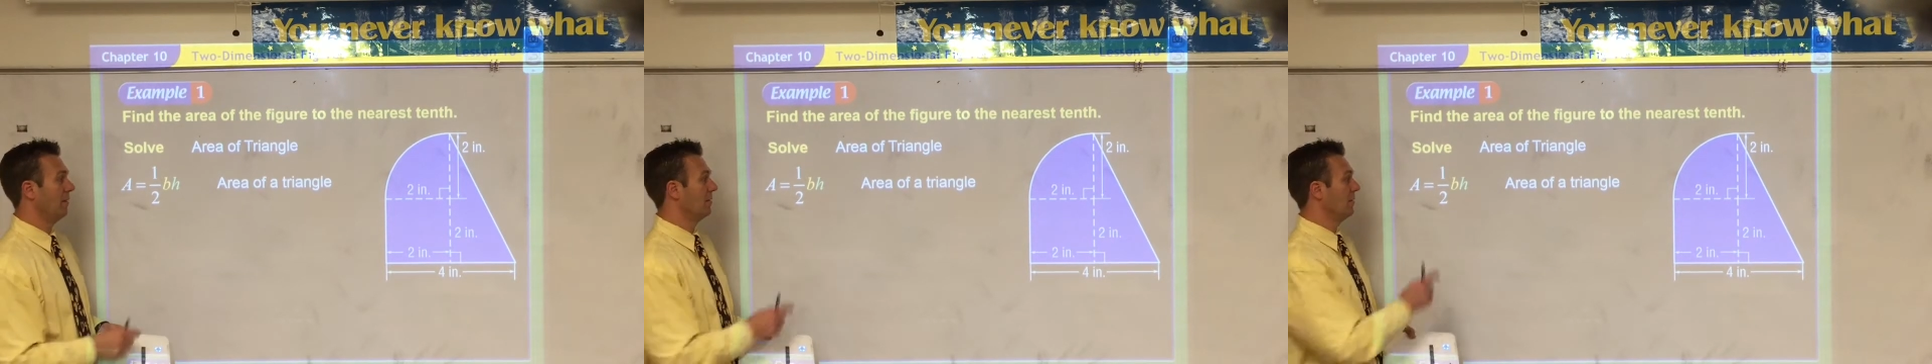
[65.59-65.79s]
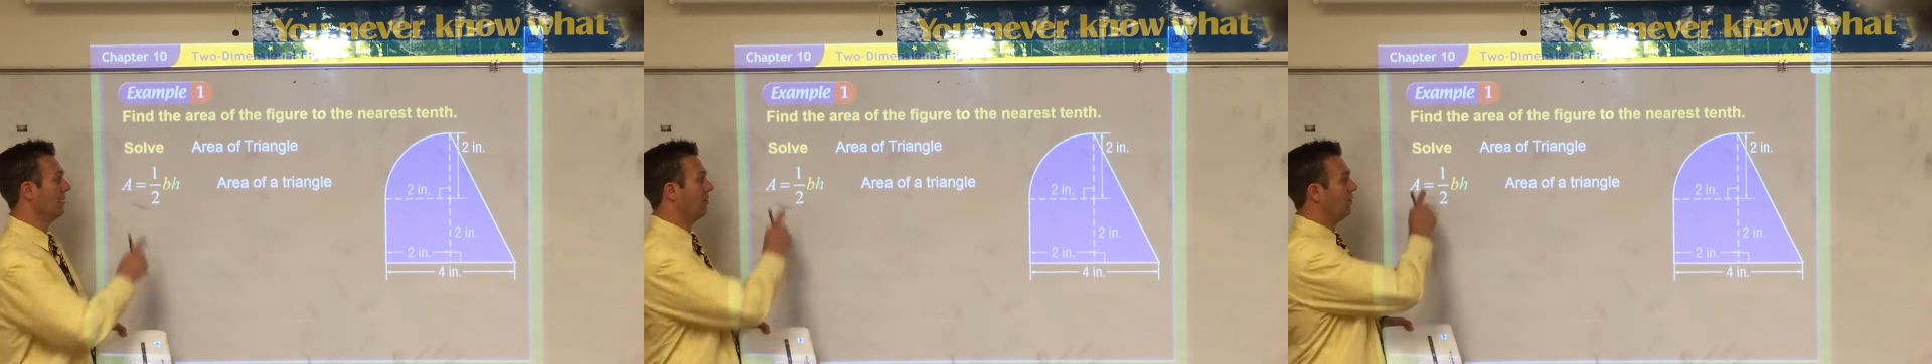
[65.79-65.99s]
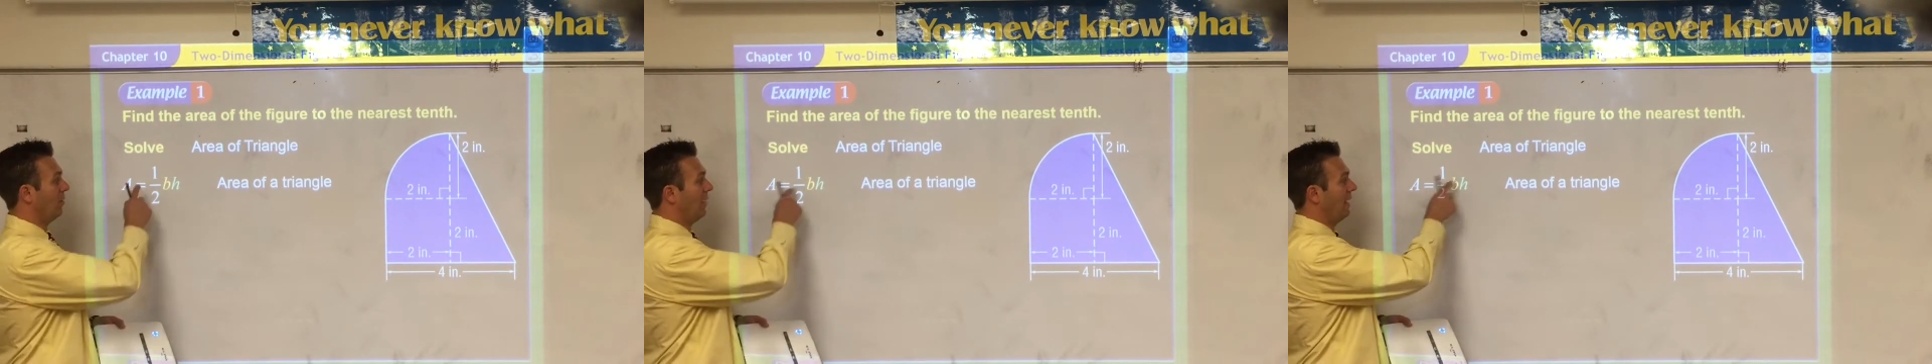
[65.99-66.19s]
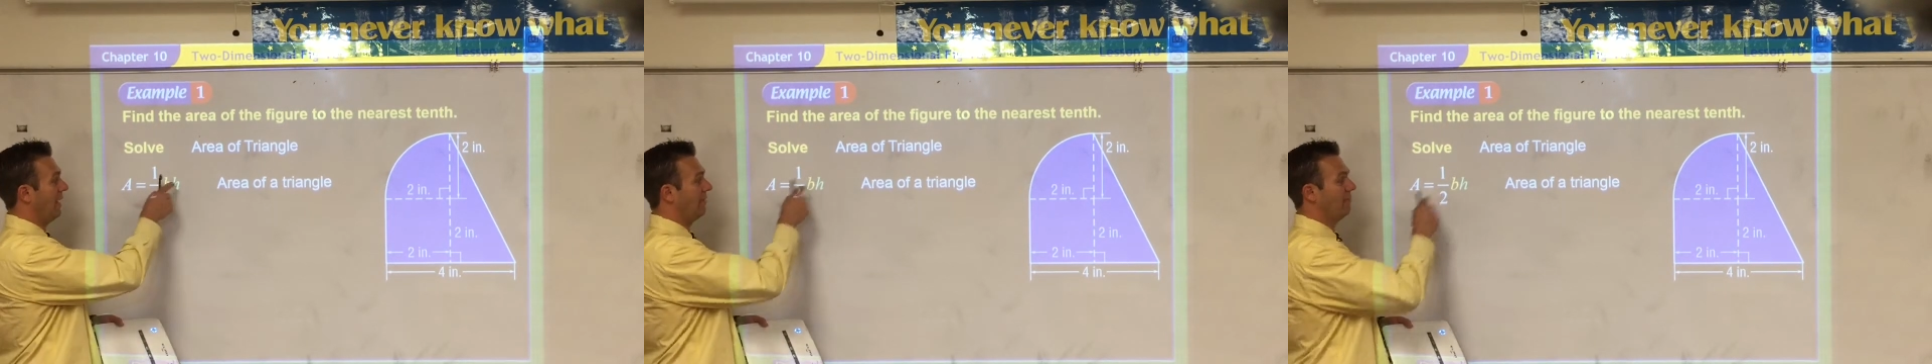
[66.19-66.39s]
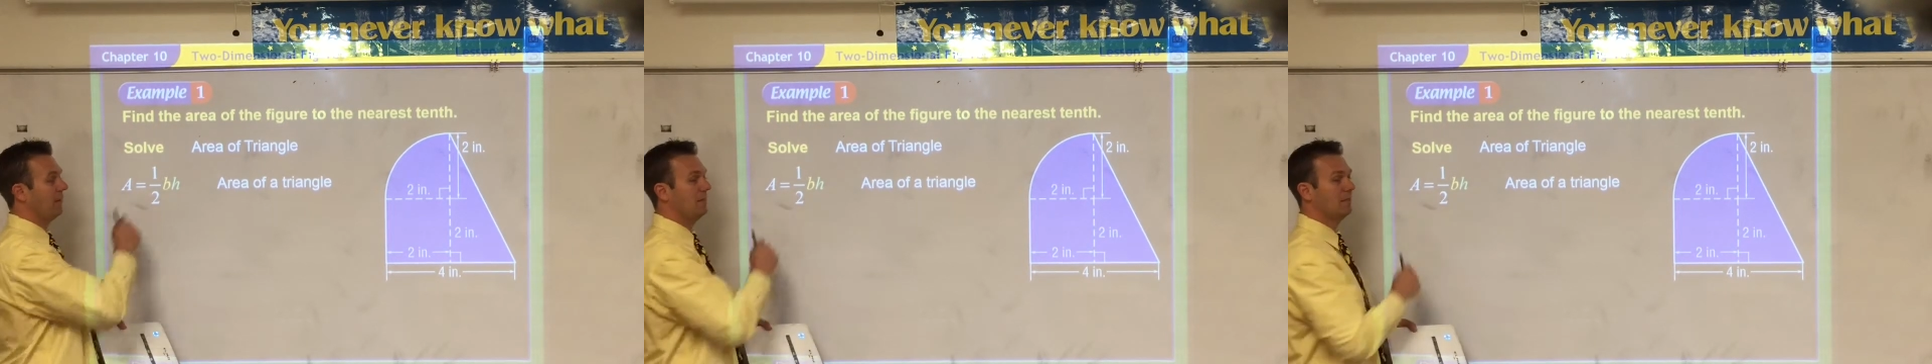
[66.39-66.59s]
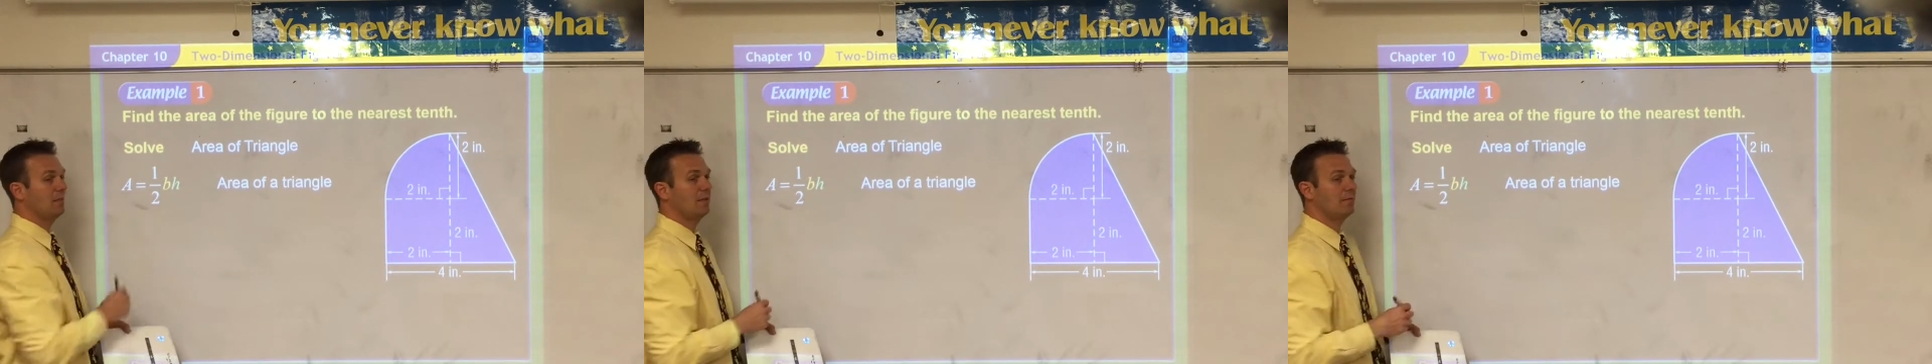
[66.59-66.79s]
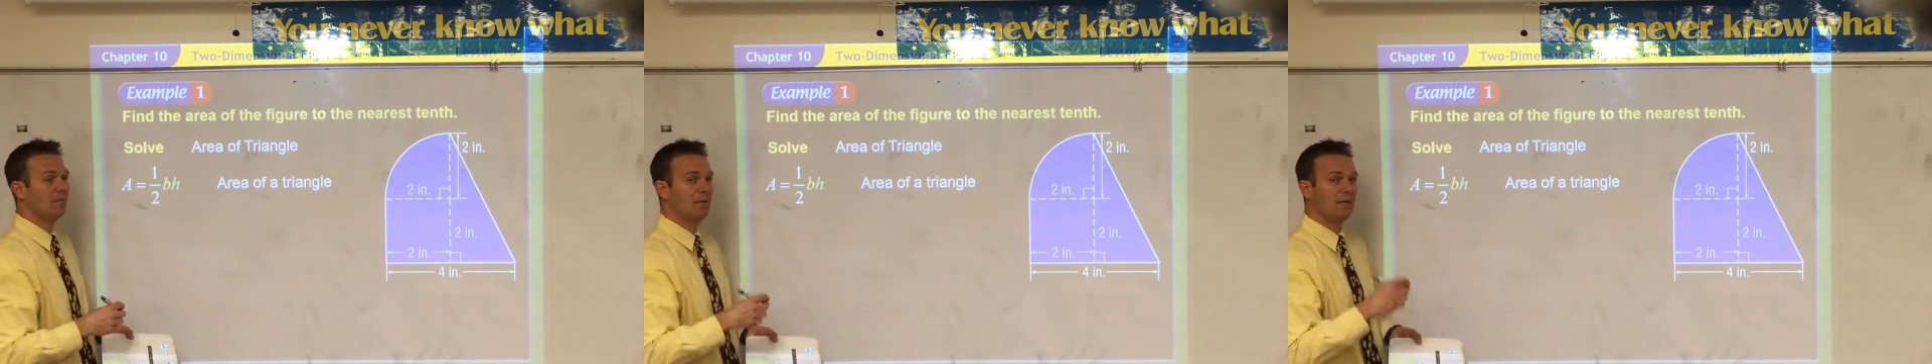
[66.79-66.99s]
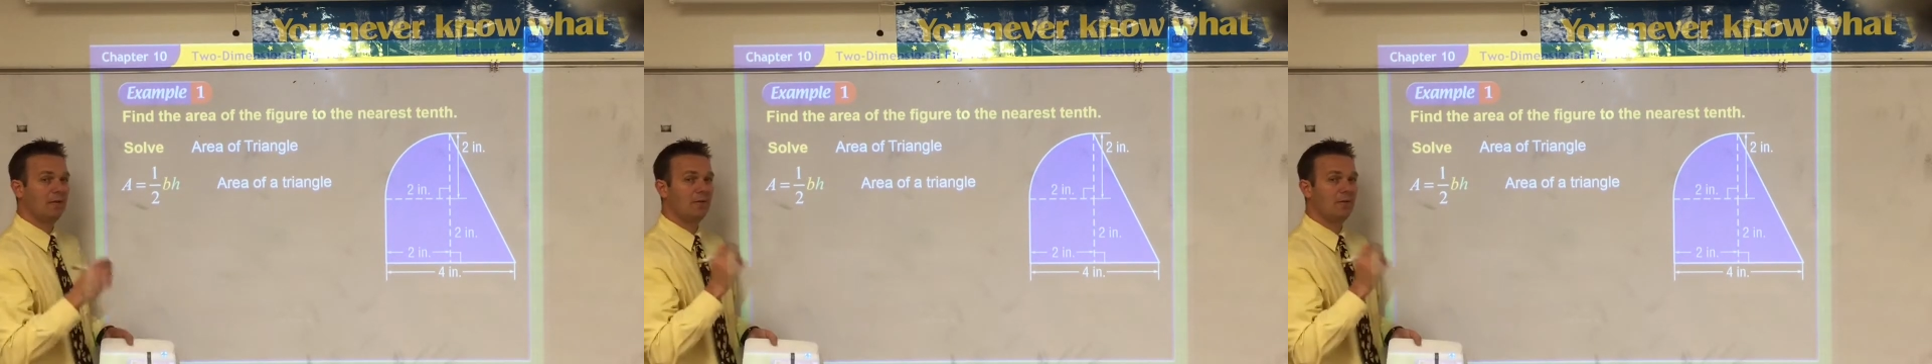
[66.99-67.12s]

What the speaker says: Instead of 1/2 base times height,